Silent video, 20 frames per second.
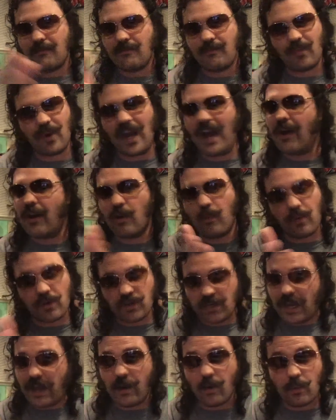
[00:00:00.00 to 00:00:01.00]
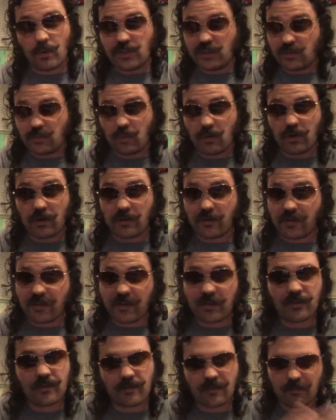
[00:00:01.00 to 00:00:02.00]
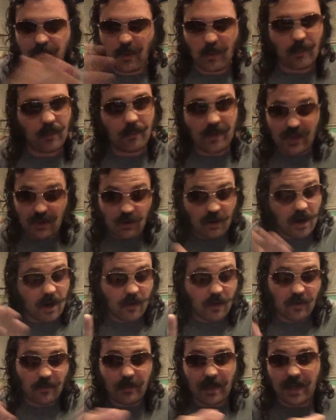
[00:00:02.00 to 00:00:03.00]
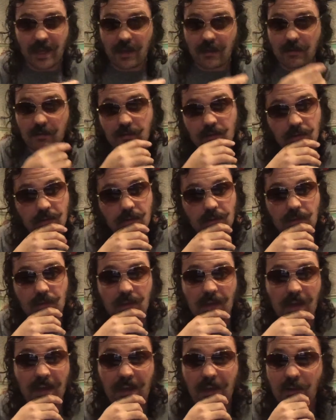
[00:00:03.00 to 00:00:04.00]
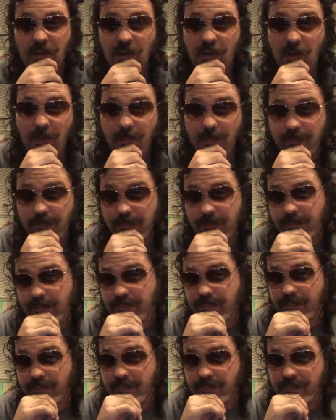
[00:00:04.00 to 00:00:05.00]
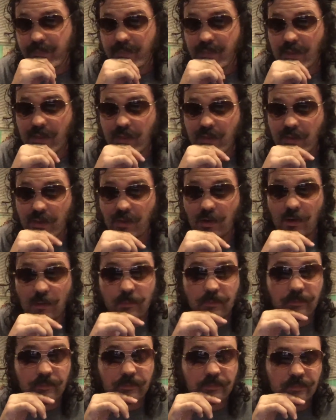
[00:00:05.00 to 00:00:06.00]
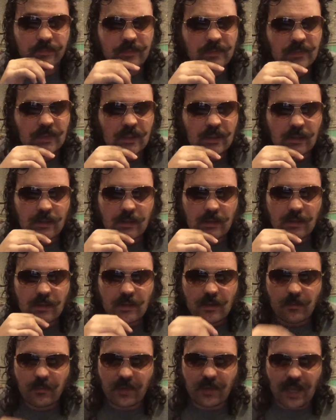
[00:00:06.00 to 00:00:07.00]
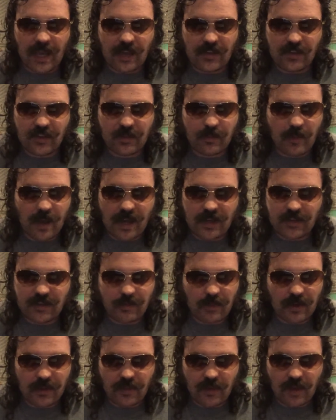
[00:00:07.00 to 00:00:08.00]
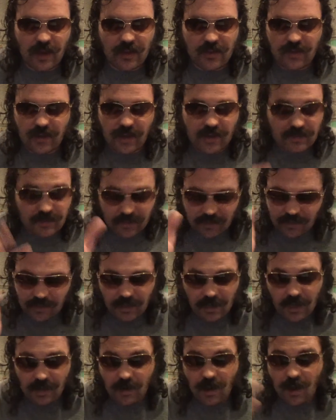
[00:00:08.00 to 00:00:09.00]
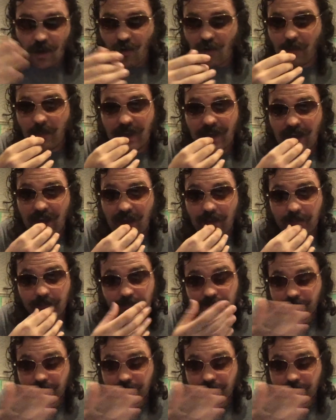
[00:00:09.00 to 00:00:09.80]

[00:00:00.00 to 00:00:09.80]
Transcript: Well, I don't know which, I don't know which is worse, Bumblebee or Aquaman. I don't know. So, but yeah, this is my just my thoughts on on Aquaman.